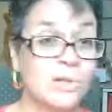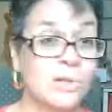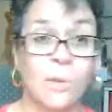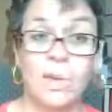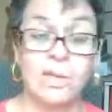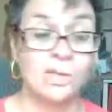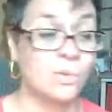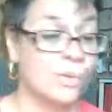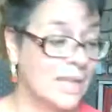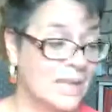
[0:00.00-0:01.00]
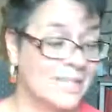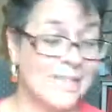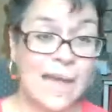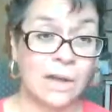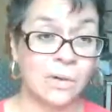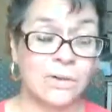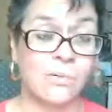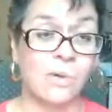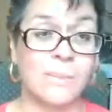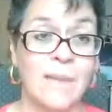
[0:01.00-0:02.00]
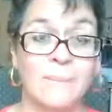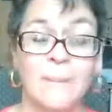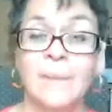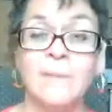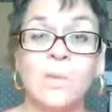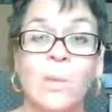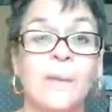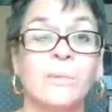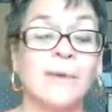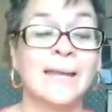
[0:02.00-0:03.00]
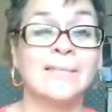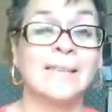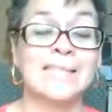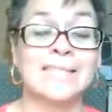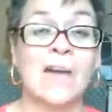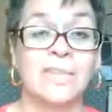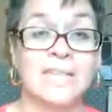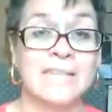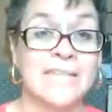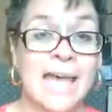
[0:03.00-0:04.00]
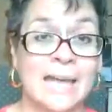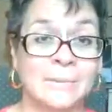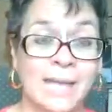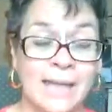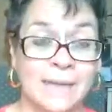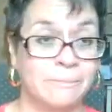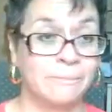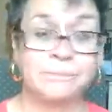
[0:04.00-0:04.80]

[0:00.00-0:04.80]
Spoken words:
you don't want to do it in a diary format. Maybe you want to break things down in a timeline.